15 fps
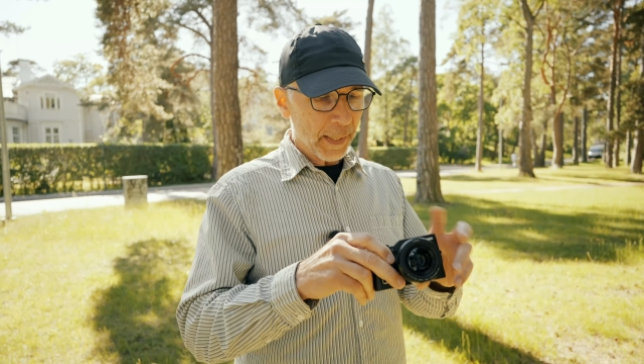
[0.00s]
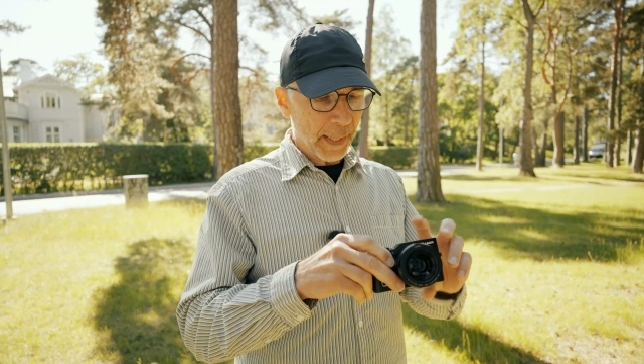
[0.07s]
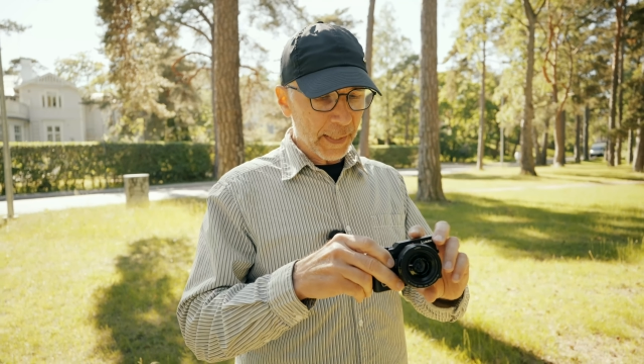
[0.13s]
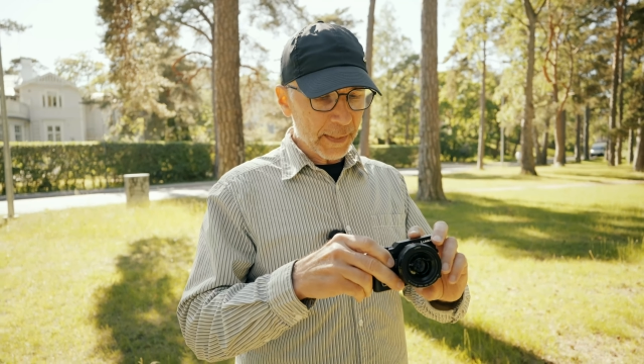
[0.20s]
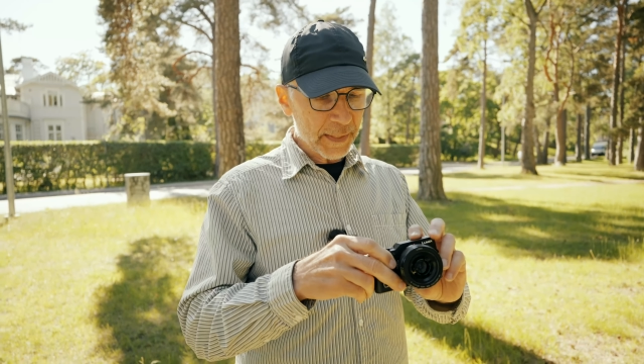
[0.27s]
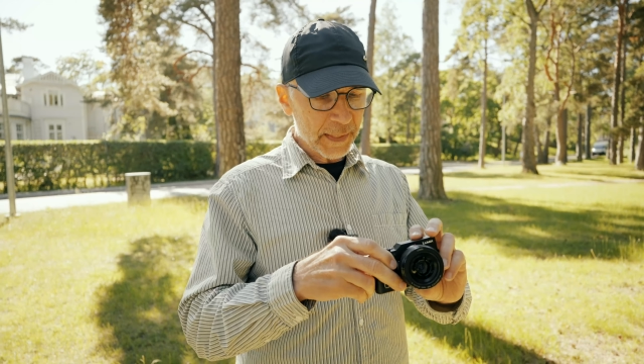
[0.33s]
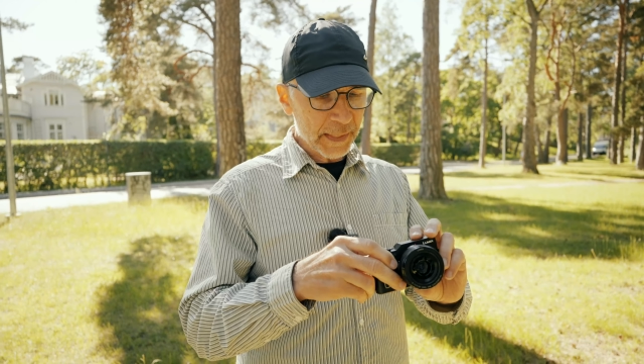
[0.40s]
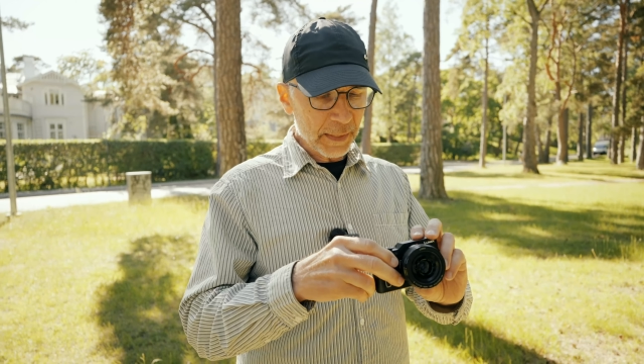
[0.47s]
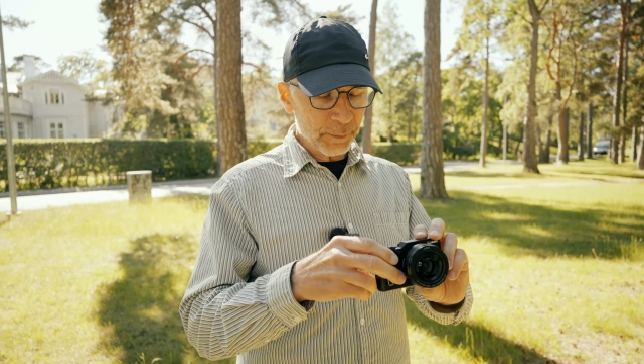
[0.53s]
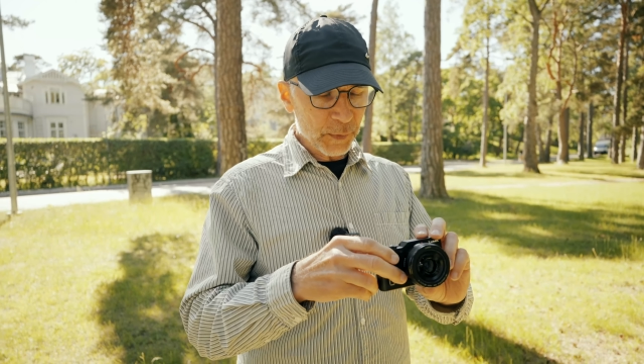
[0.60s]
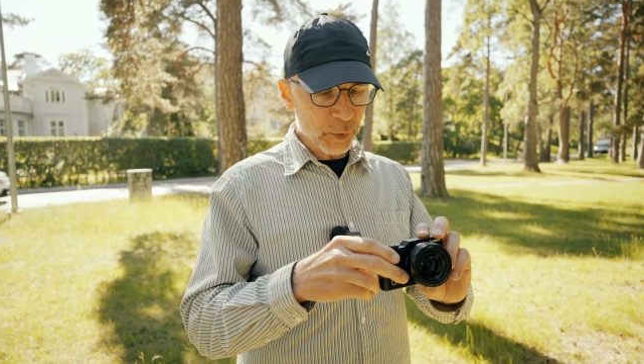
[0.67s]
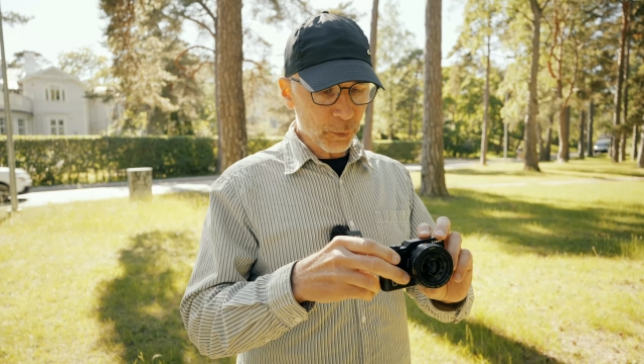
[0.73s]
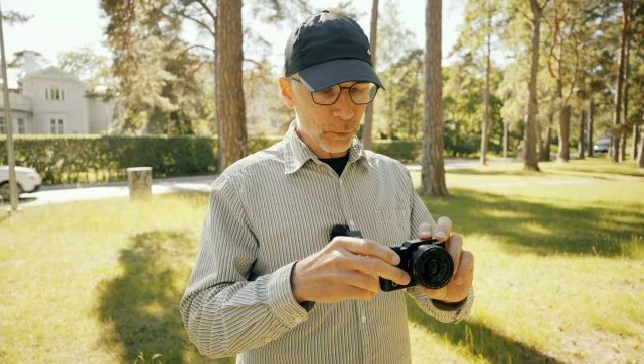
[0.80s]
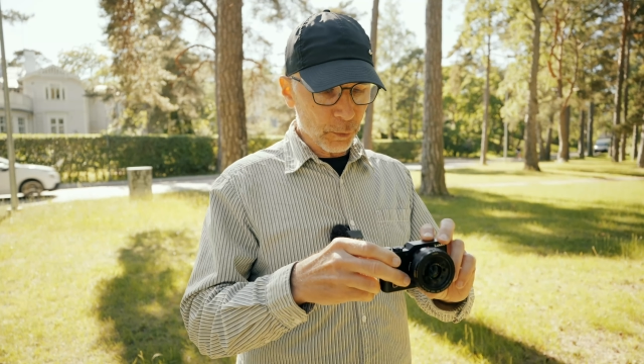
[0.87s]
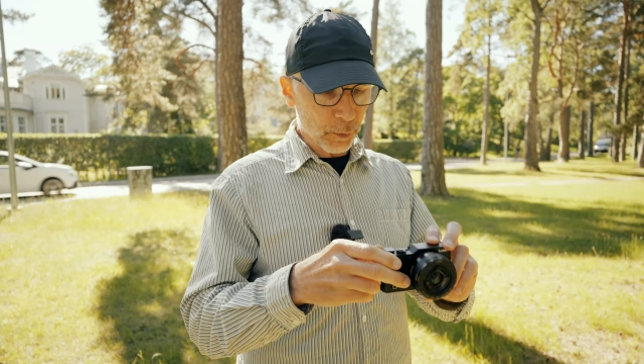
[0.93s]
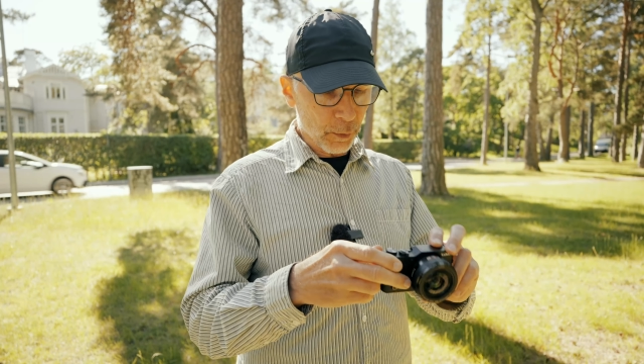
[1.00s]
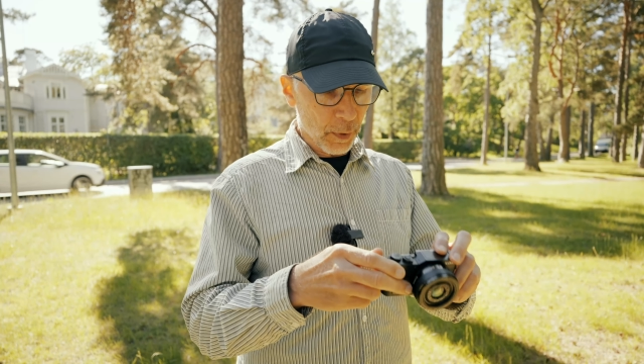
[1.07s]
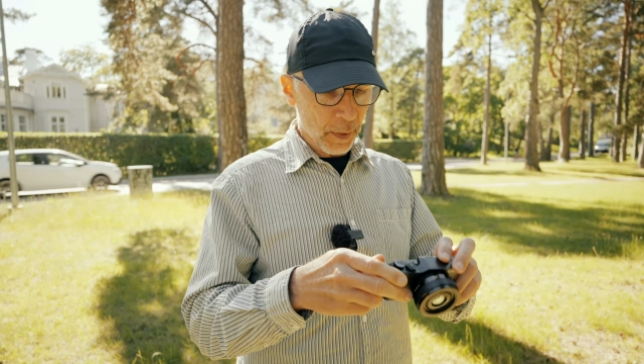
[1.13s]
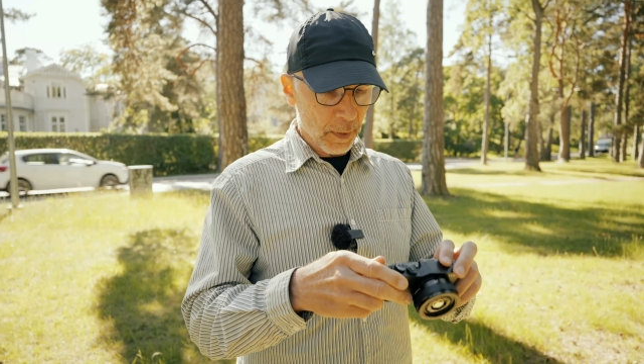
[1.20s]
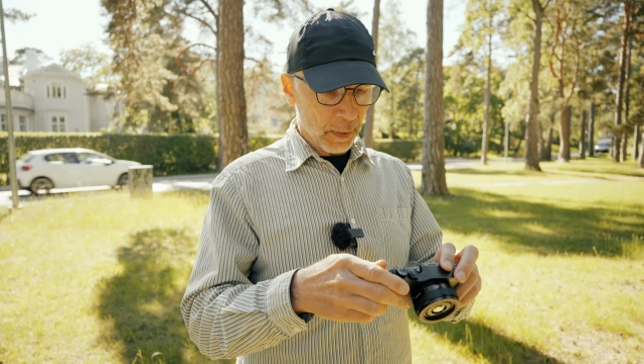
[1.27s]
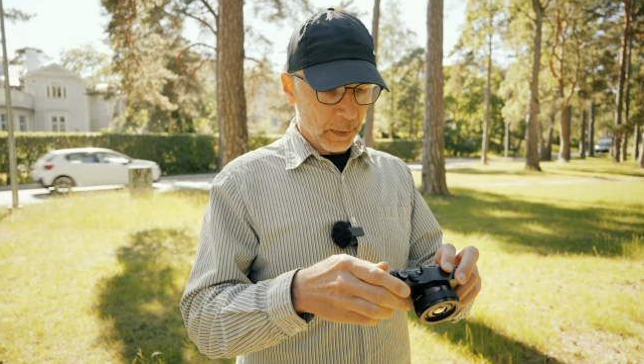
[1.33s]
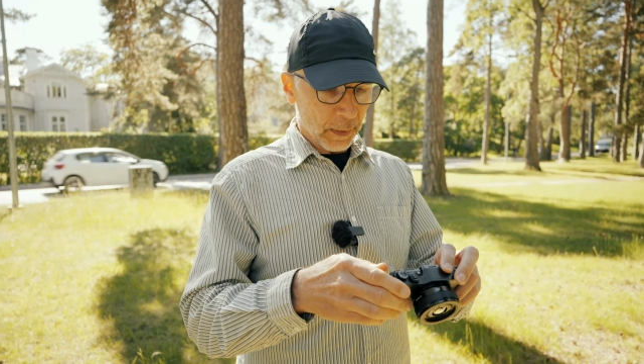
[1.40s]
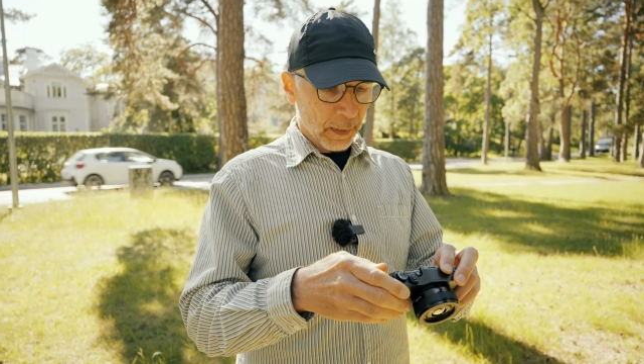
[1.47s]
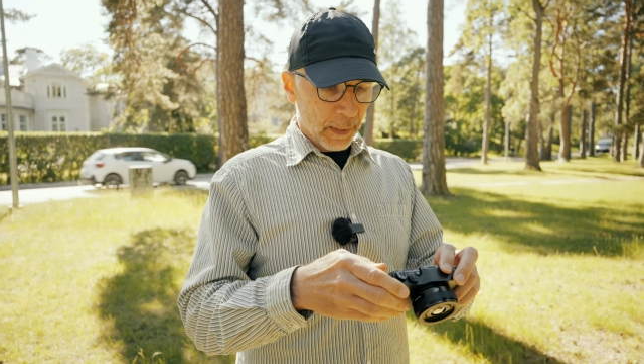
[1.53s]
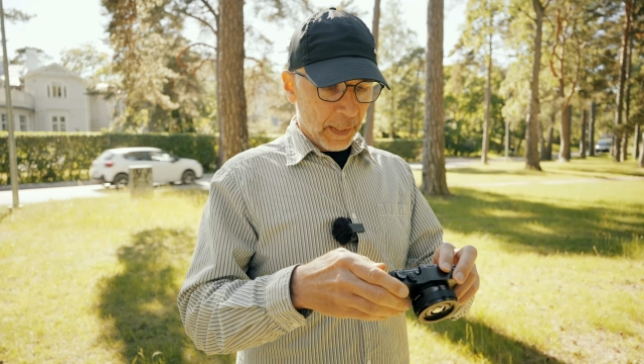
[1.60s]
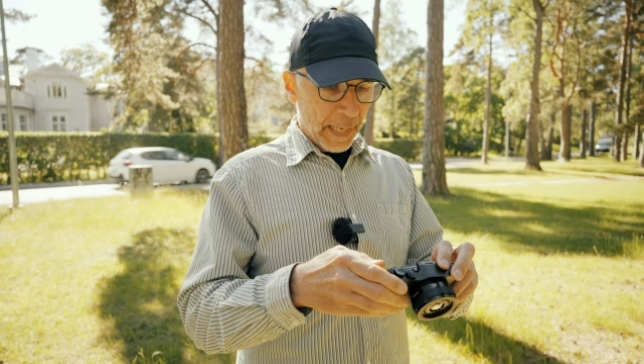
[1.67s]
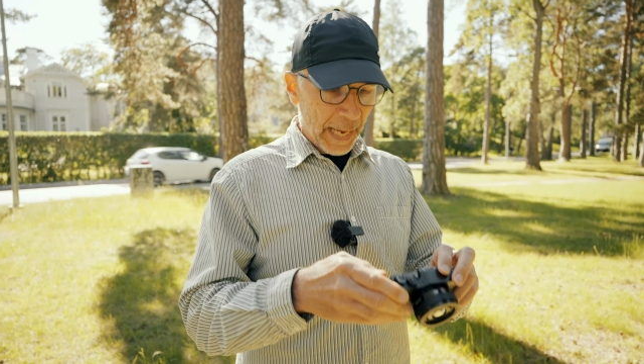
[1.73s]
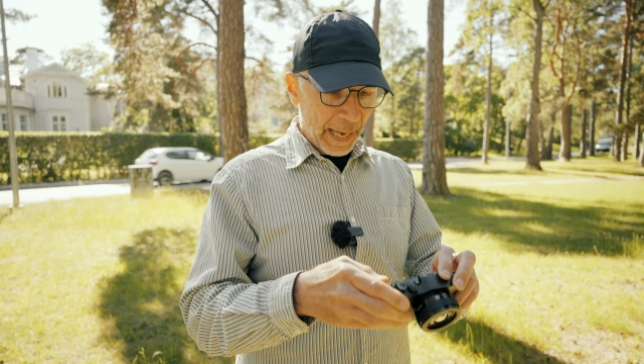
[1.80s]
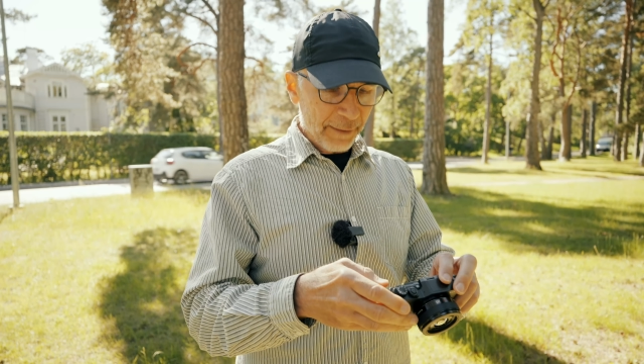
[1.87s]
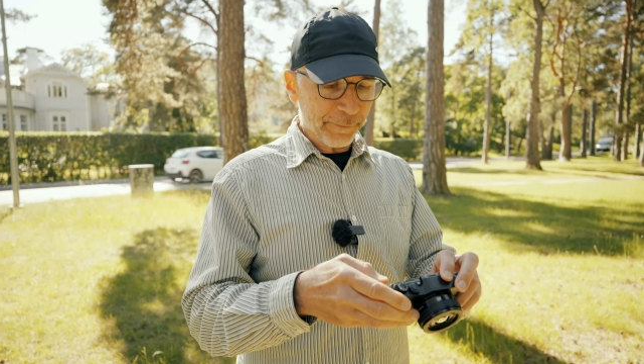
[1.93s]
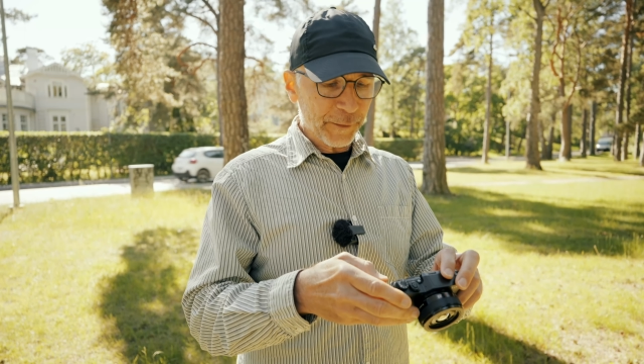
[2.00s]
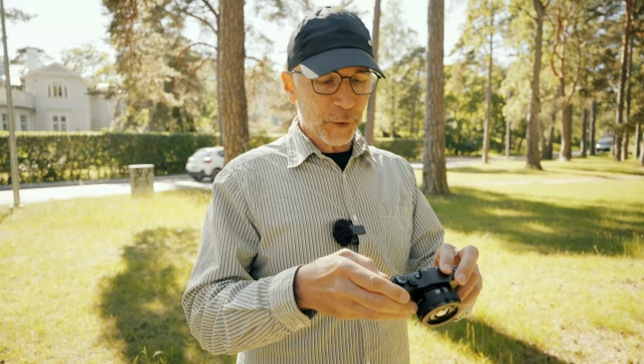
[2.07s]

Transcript: I seem to have